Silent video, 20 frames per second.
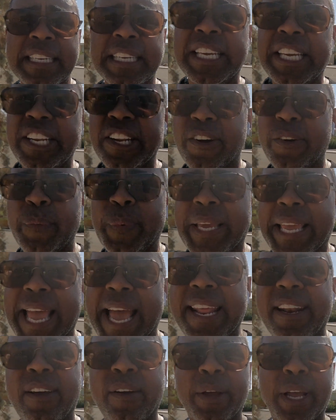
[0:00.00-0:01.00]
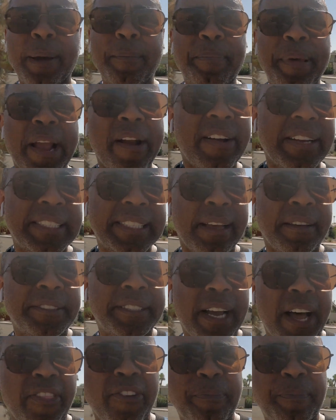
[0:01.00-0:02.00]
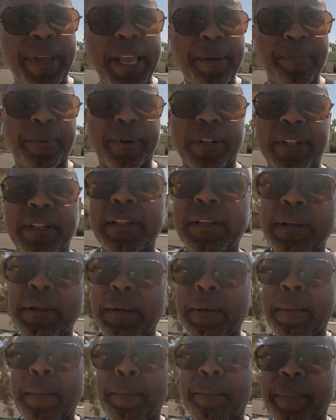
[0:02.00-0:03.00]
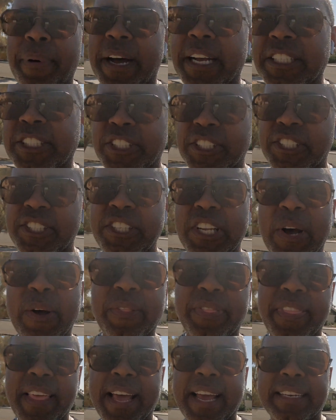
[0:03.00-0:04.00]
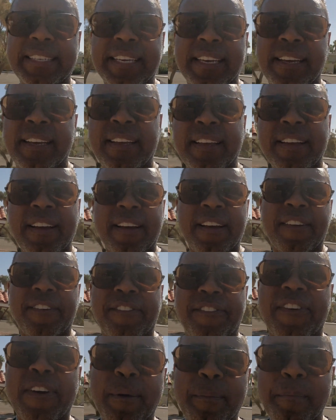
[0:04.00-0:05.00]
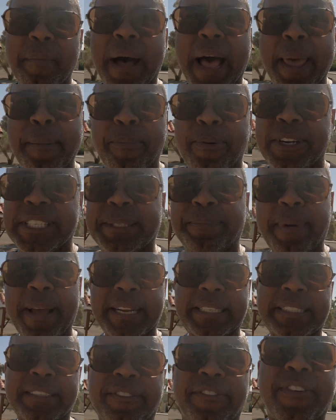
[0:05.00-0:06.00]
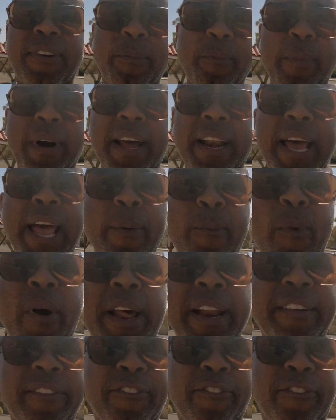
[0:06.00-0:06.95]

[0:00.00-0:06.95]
You know, we can't compare ourselves to other people, but just note that from my perspective, from what I wanted